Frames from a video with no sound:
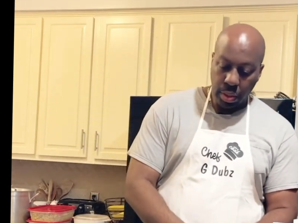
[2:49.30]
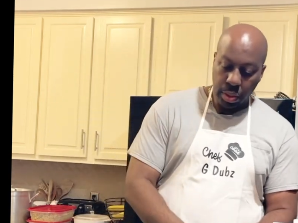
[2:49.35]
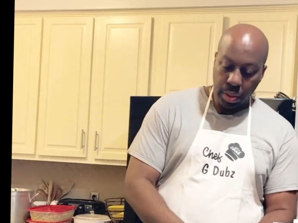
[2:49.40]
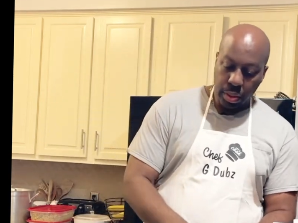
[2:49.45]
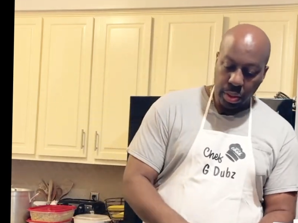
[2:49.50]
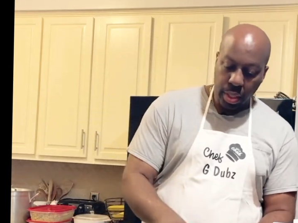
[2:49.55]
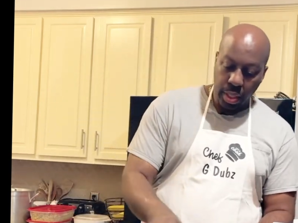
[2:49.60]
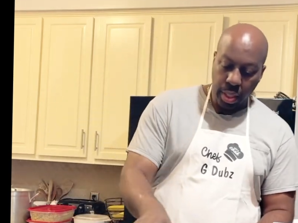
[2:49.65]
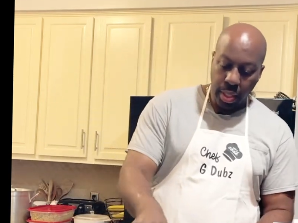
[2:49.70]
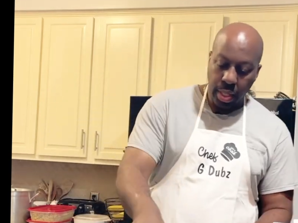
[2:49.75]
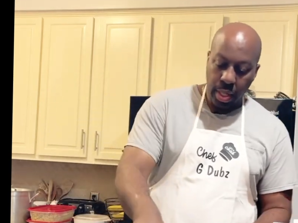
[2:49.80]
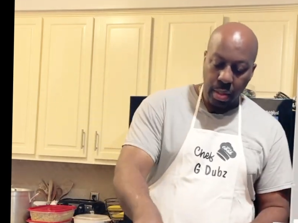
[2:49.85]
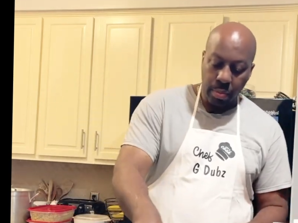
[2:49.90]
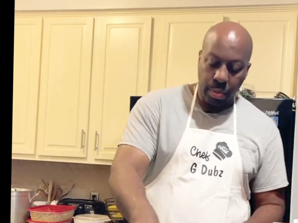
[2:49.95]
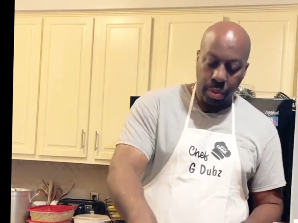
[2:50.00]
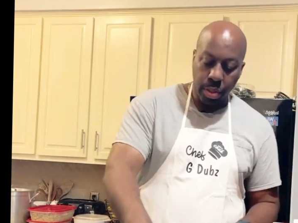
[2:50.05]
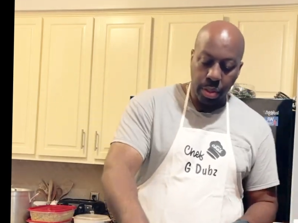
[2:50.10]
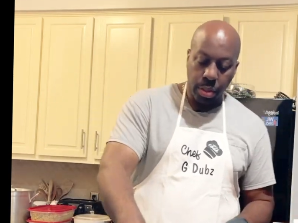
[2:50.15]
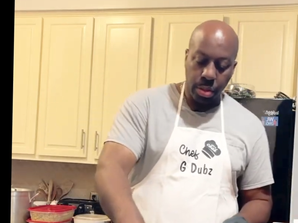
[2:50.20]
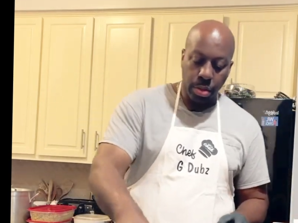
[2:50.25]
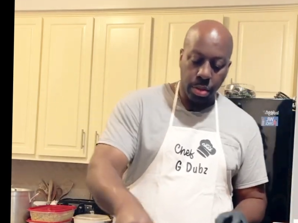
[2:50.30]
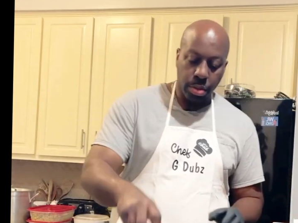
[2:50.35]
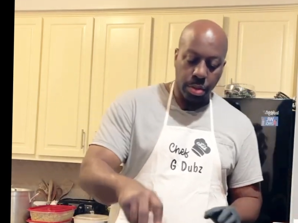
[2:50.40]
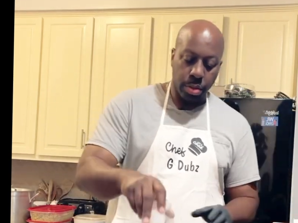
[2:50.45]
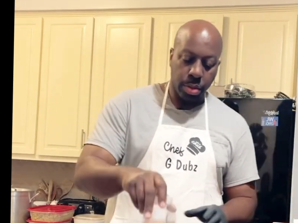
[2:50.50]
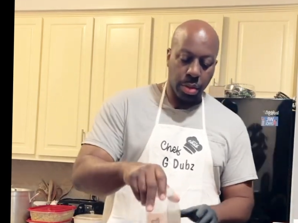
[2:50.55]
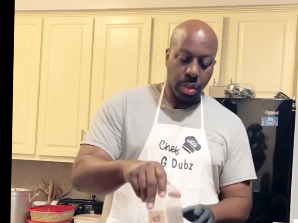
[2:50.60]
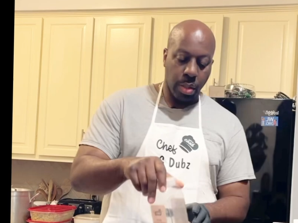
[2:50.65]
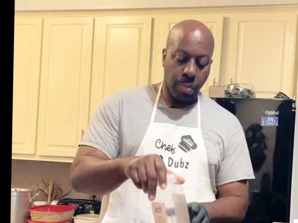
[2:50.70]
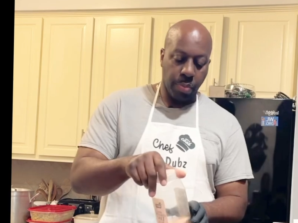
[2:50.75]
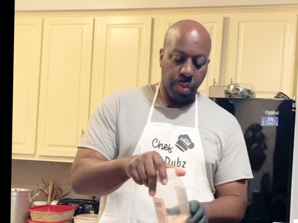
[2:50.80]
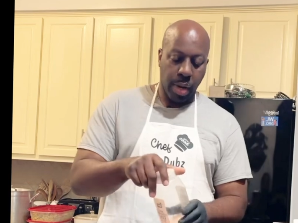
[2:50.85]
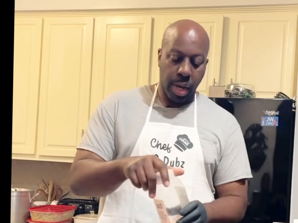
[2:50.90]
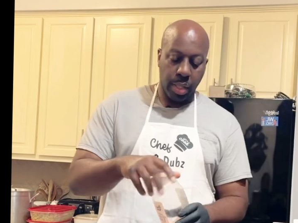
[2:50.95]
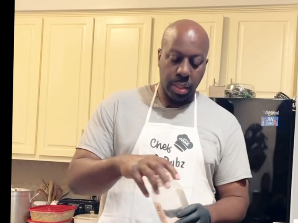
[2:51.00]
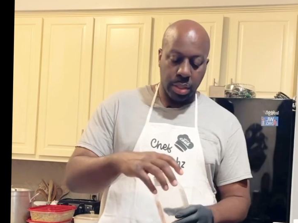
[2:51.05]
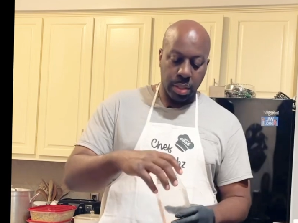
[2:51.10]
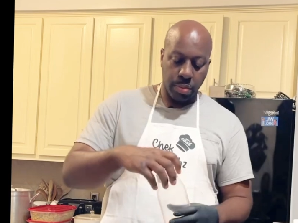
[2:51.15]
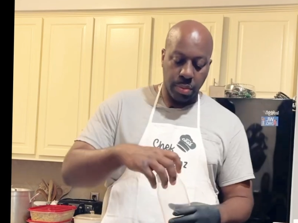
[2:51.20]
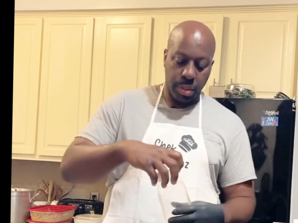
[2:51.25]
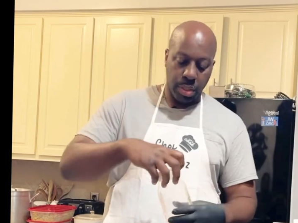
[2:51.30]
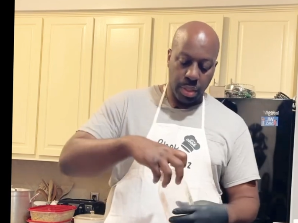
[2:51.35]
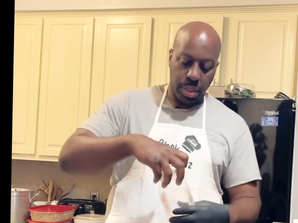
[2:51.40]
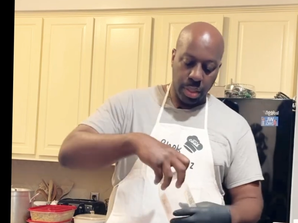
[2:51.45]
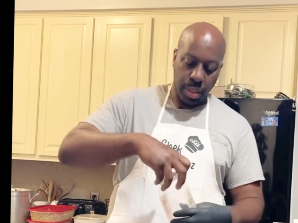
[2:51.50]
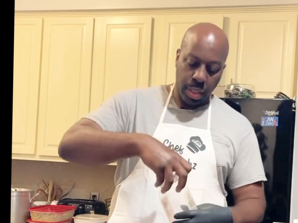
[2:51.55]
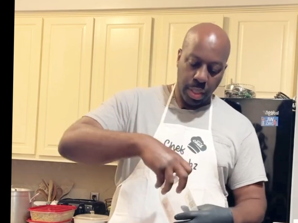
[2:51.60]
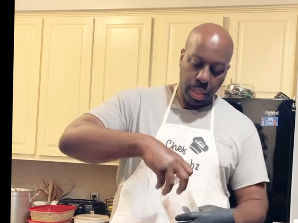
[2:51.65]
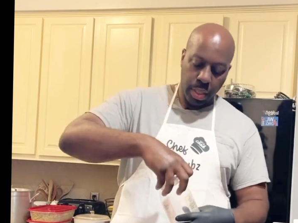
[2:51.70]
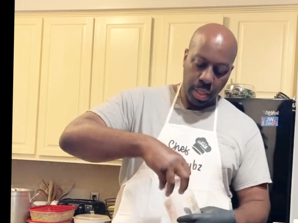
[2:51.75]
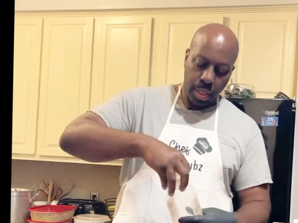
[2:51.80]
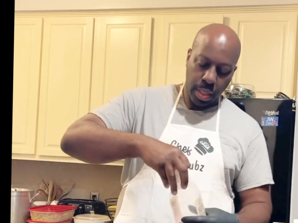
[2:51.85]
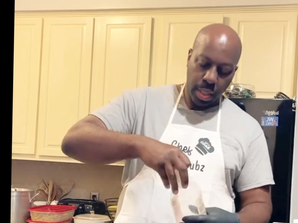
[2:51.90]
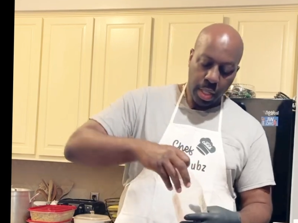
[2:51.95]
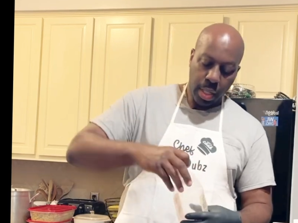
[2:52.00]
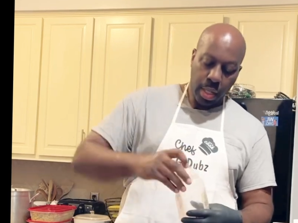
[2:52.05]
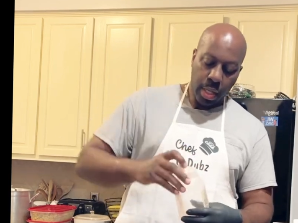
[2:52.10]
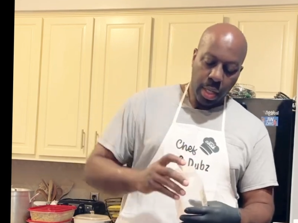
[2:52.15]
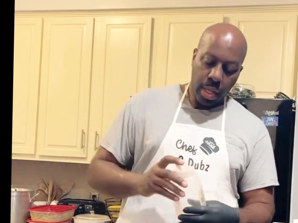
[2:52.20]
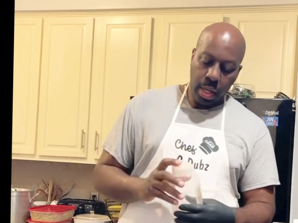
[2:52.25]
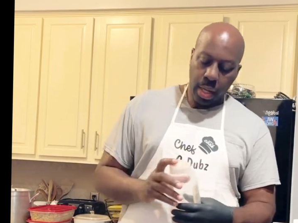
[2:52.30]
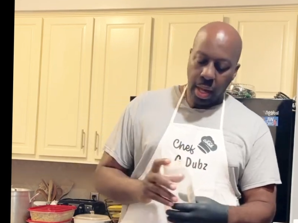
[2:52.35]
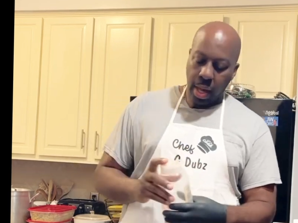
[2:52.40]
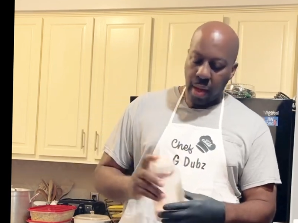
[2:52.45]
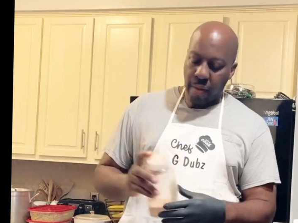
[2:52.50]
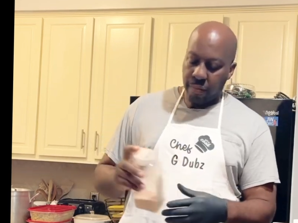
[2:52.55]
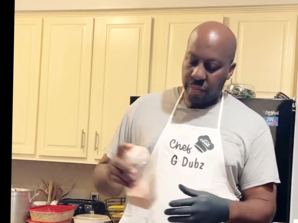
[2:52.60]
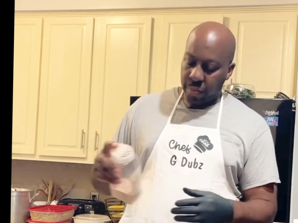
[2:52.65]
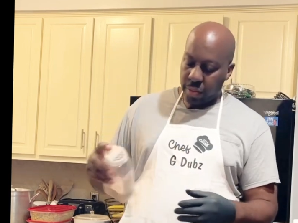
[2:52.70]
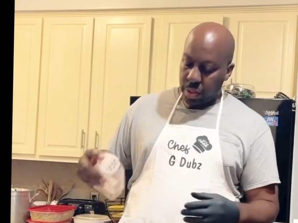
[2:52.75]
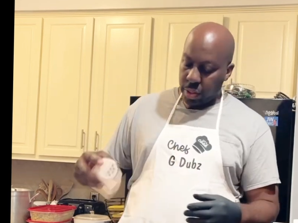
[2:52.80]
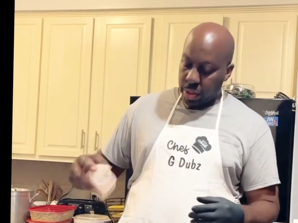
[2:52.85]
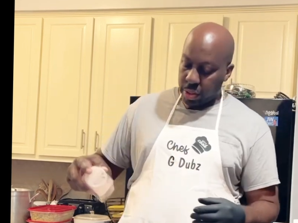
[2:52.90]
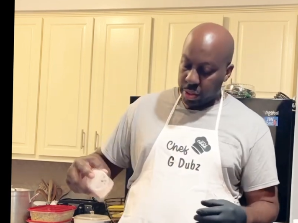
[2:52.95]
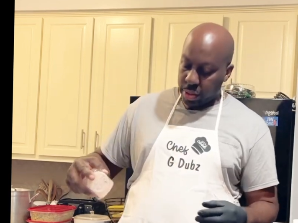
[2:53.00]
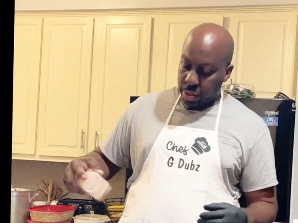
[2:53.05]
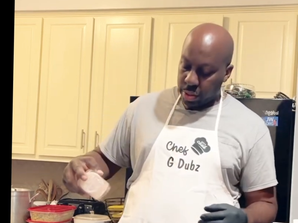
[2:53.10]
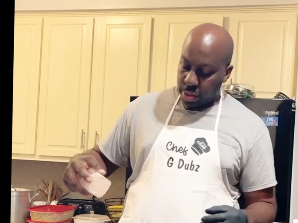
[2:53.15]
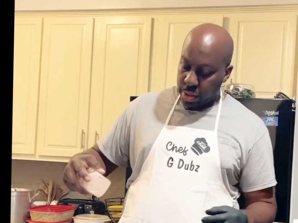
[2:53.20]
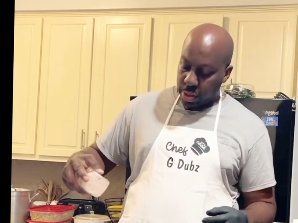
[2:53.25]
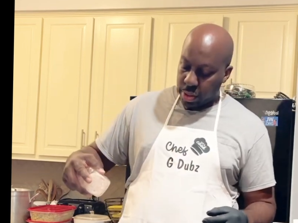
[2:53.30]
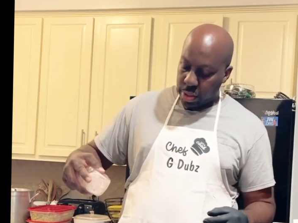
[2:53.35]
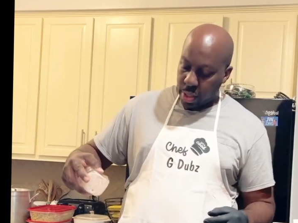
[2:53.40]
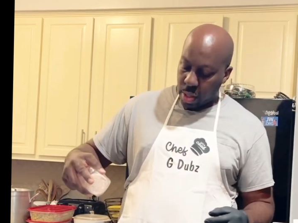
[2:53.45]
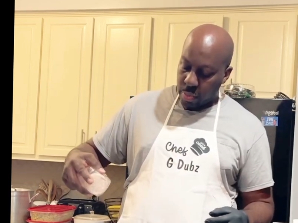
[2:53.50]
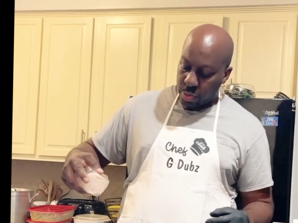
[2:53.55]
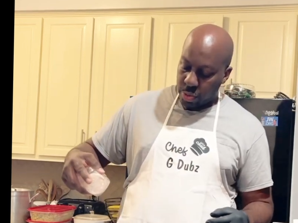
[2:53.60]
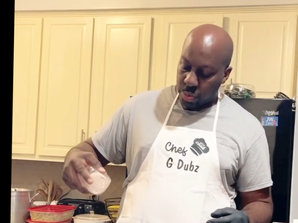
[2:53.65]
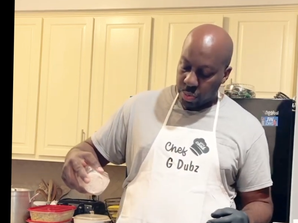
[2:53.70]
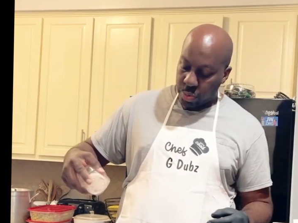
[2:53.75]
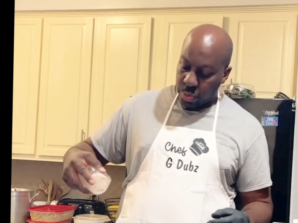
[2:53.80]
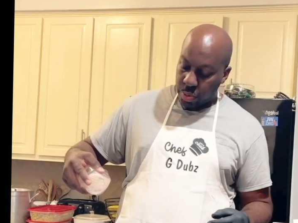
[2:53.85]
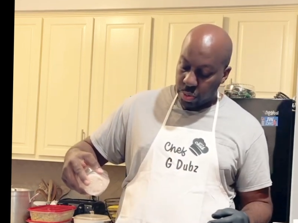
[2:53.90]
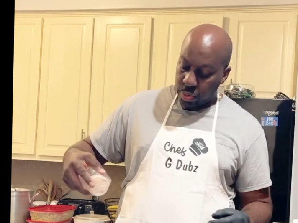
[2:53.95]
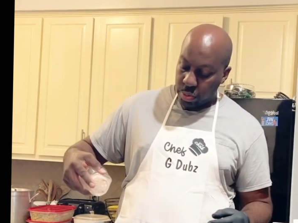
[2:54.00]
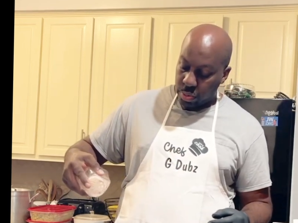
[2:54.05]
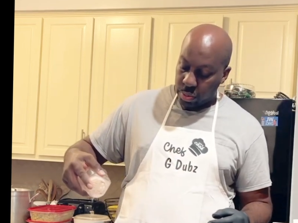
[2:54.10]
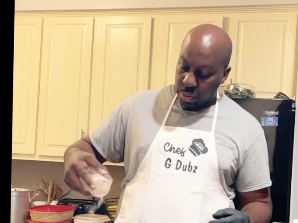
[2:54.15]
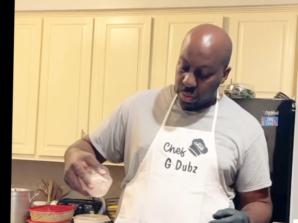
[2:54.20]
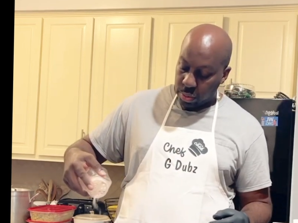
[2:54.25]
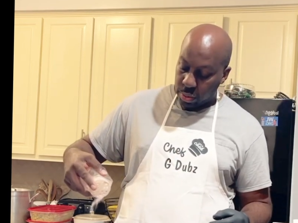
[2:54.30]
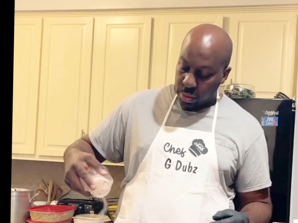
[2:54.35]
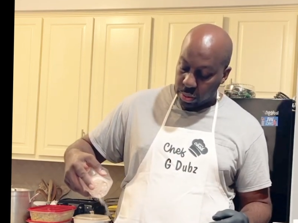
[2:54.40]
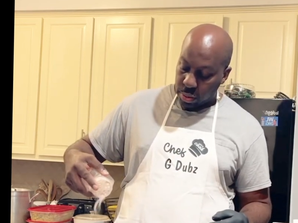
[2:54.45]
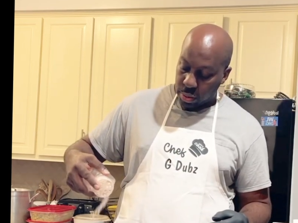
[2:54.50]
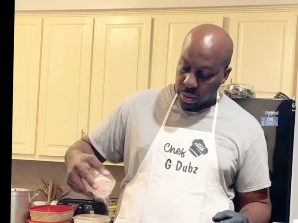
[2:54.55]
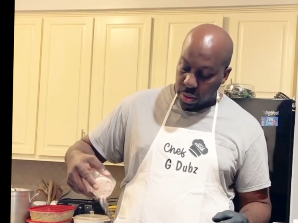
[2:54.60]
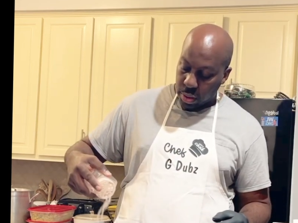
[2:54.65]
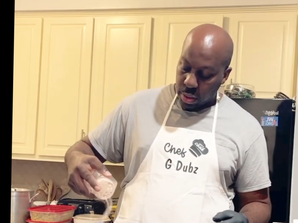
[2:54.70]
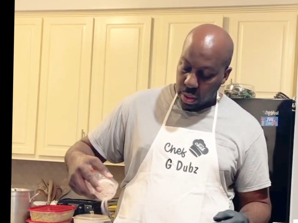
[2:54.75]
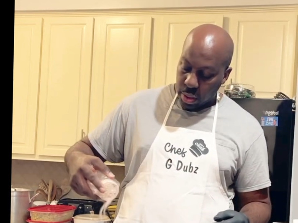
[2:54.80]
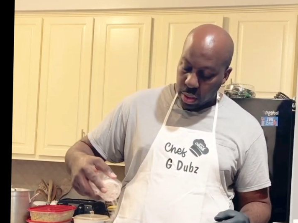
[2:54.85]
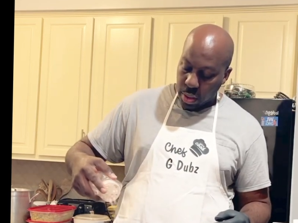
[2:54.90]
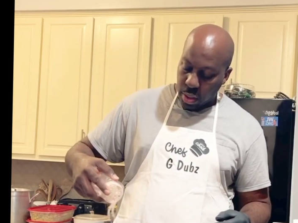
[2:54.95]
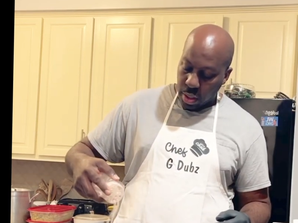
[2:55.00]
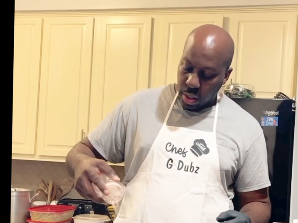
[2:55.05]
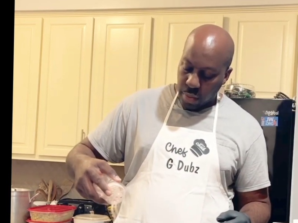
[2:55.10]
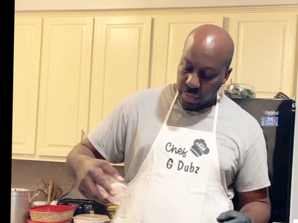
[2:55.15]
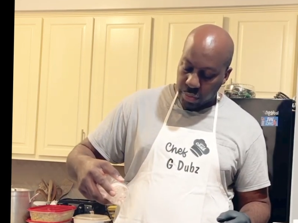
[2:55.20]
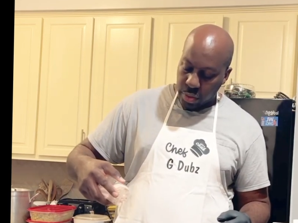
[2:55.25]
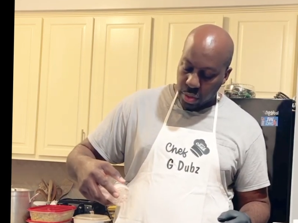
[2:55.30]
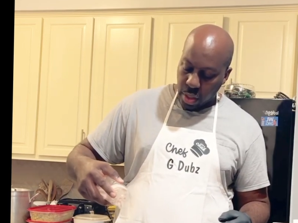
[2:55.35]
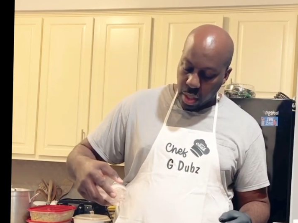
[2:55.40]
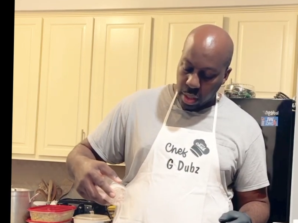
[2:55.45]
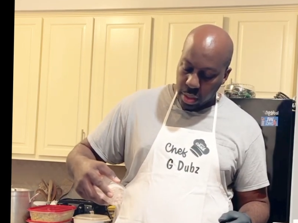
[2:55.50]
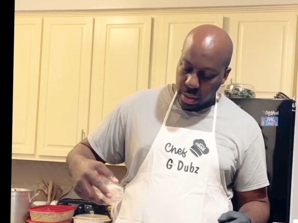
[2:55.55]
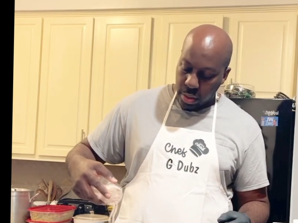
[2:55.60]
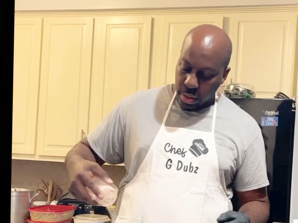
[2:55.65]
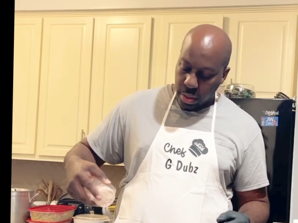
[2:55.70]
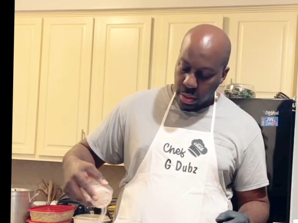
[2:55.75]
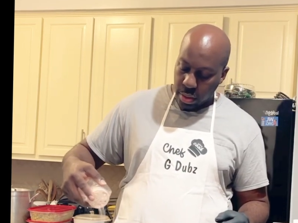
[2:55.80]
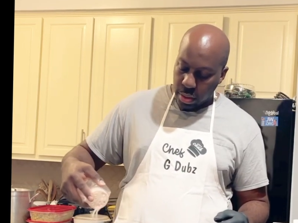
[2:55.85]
Then I'm going to use approximately a half a tablespoon of salt.